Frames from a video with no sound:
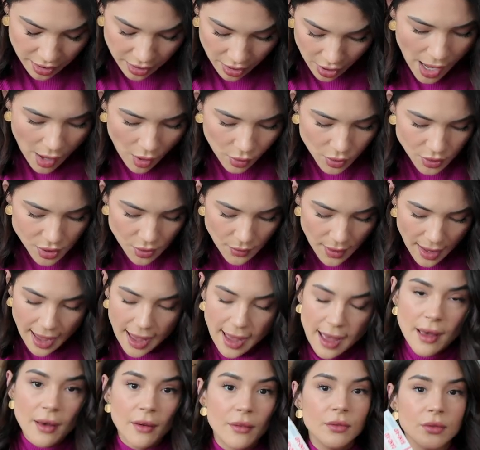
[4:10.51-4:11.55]
I also
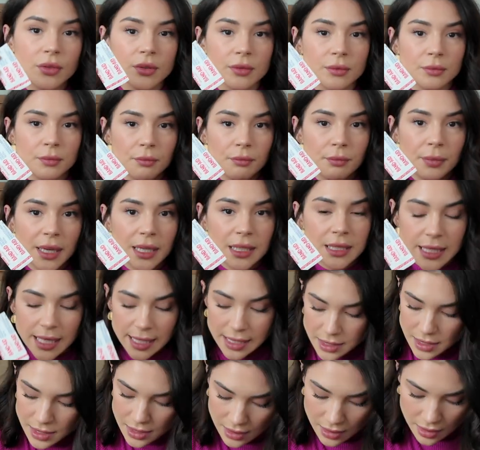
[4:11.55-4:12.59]
have
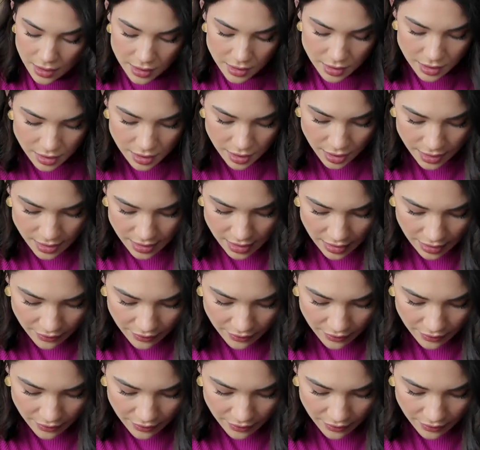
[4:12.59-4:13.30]
Band-Aids, tons of